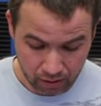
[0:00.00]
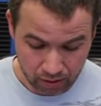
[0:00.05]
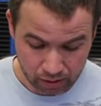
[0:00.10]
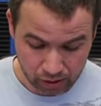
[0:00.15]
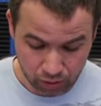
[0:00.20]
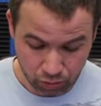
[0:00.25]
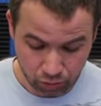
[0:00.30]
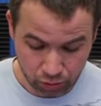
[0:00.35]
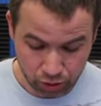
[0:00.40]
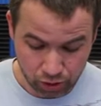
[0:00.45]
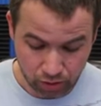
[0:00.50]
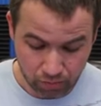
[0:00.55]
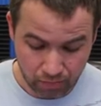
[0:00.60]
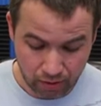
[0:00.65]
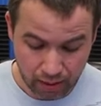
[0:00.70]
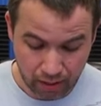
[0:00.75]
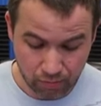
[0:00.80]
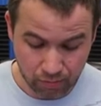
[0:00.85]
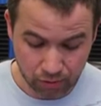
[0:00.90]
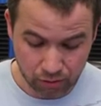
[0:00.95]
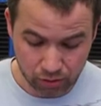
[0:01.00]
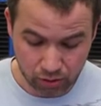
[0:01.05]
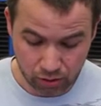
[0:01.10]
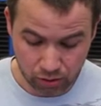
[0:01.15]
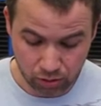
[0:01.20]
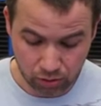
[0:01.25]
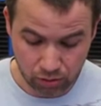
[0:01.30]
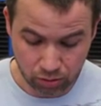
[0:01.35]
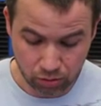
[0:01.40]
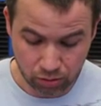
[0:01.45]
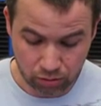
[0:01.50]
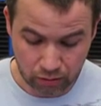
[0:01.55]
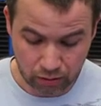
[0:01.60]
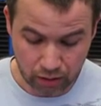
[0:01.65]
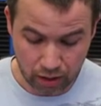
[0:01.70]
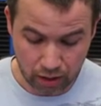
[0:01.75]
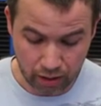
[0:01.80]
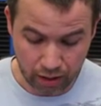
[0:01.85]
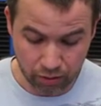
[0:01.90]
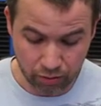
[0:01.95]
So we should be able to...
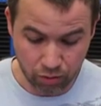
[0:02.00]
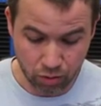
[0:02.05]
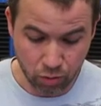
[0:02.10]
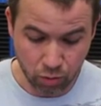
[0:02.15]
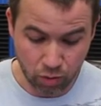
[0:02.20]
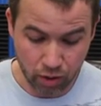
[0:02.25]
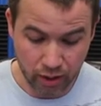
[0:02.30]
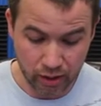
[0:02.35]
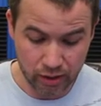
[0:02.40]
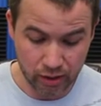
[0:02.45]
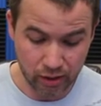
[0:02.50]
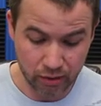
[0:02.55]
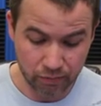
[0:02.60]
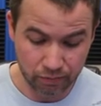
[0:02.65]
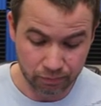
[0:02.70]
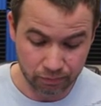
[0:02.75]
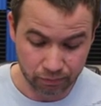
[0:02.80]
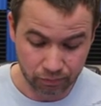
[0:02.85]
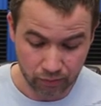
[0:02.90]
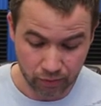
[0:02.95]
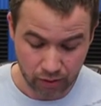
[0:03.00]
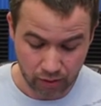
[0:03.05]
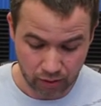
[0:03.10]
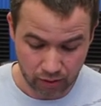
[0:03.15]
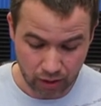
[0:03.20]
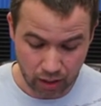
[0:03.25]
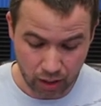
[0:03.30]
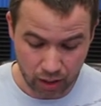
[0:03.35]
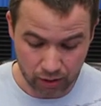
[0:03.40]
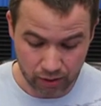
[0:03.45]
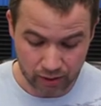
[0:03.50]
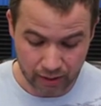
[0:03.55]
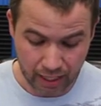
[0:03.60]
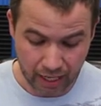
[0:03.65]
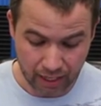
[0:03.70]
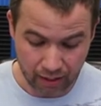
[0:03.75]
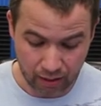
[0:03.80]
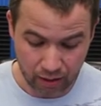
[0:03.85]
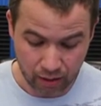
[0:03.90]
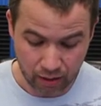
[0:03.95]
Oh, I don't know what... Ah,
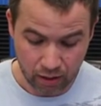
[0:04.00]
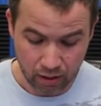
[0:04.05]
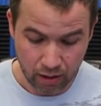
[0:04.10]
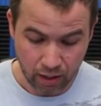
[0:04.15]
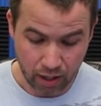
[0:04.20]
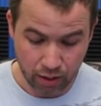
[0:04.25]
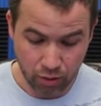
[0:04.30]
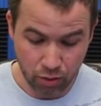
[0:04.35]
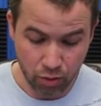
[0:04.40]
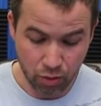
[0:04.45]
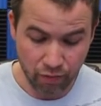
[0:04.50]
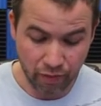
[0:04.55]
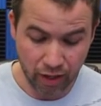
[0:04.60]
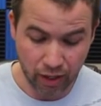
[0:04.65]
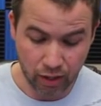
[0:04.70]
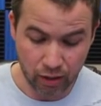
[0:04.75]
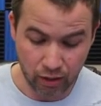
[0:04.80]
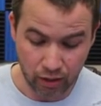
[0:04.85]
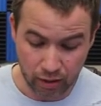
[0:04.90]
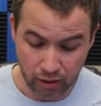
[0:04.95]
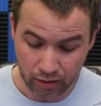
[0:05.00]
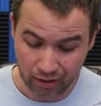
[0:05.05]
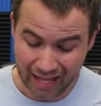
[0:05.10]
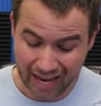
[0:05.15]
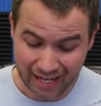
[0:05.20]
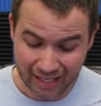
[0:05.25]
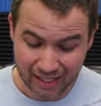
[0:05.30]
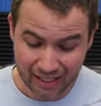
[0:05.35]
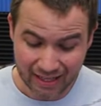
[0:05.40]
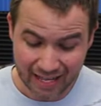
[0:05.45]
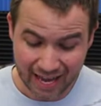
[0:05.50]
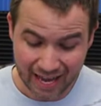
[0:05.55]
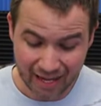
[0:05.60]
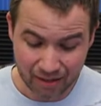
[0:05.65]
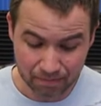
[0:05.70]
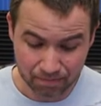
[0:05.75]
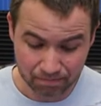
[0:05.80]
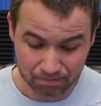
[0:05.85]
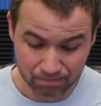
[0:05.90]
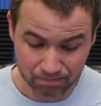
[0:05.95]
dang. I don't know if I can lightning that.
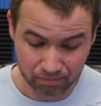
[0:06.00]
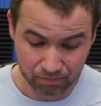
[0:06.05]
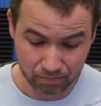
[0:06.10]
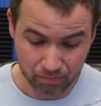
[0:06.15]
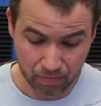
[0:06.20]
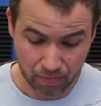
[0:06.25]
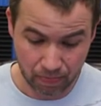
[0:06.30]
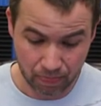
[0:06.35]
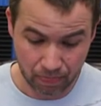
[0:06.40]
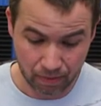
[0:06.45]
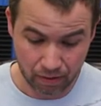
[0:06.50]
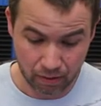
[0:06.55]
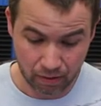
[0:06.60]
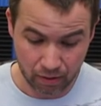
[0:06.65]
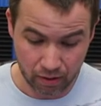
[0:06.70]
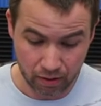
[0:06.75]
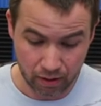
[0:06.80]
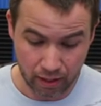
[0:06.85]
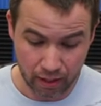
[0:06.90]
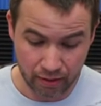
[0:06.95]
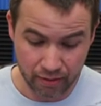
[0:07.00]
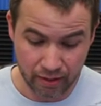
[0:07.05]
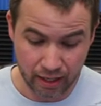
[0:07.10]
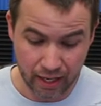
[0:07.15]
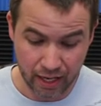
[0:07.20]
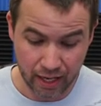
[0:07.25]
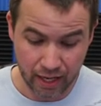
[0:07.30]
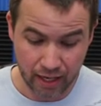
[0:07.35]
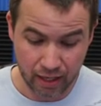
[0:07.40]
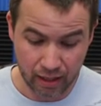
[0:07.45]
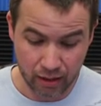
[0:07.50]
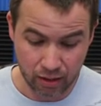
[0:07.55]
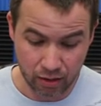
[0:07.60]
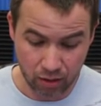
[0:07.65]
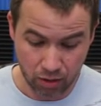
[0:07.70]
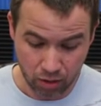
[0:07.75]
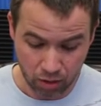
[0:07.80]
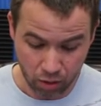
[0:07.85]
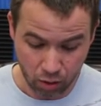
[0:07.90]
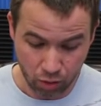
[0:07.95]
And then
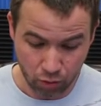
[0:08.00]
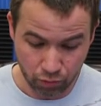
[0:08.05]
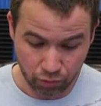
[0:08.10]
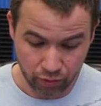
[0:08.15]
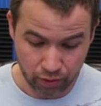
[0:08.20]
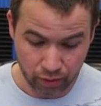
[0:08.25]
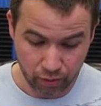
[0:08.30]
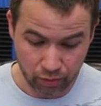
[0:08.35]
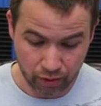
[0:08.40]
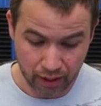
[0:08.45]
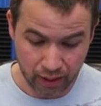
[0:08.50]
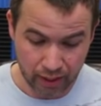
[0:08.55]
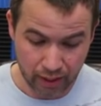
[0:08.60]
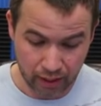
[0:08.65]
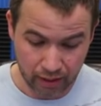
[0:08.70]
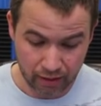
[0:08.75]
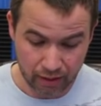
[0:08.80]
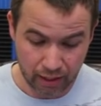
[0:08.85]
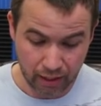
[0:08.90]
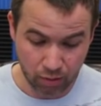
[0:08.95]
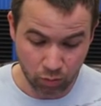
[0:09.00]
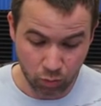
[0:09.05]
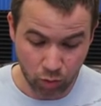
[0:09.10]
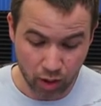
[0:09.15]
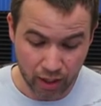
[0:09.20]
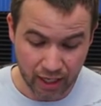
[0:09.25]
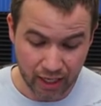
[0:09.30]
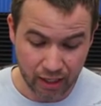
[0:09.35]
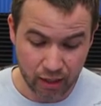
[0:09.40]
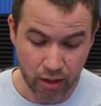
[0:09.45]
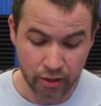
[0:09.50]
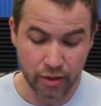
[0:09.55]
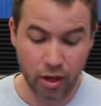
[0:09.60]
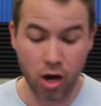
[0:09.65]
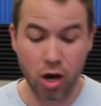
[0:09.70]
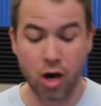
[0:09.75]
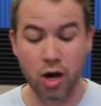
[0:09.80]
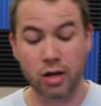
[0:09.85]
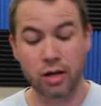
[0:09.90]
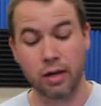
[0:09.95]
hopefully we can get in there. One hit on the
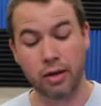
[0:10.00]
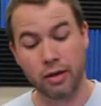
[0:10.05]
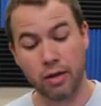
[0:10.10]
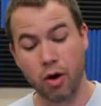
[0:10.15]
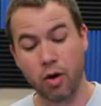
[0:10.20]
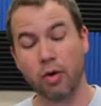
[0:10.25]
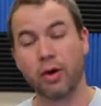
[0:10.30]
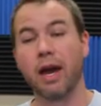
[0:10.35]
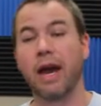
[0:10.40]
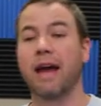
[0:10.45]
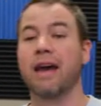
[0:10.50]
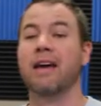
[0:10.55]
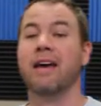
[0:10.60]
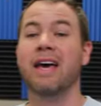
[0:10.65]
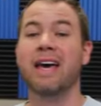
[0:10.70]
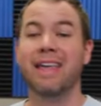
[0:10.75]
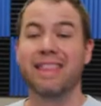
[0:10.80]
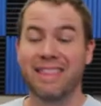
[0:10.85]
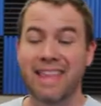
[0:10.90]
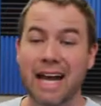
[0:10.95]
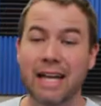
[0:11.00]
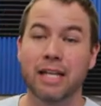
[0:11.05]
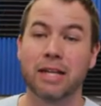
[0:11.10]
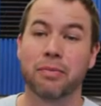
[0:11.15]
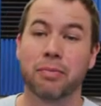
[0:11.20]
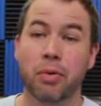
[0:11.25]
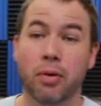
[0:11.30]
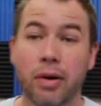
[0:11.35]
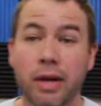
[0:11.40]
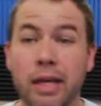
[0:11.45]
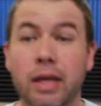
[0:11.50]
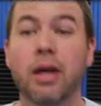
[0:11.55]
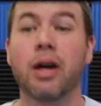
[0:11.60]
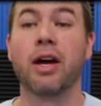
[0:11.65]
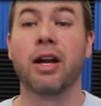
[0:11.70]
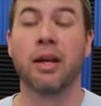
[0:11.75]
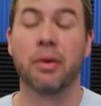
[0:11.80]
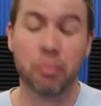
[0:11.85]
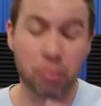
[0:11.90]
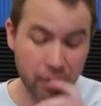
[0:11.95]
Hog. Okay, that did pretty
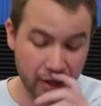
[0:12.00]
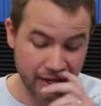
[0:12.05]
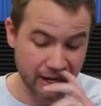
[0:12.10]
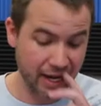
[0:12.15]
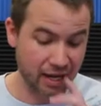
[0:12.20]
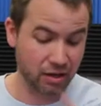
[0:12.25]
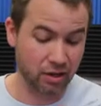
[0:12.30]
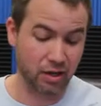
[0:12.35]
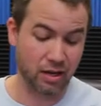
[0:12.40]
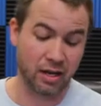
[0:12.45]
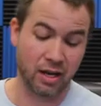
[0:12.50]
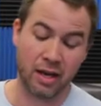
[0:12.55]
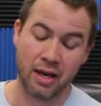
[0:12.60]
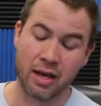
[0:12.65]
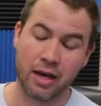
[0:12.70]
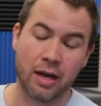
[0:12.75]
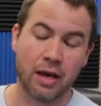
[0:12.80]
good. Pretty dang good.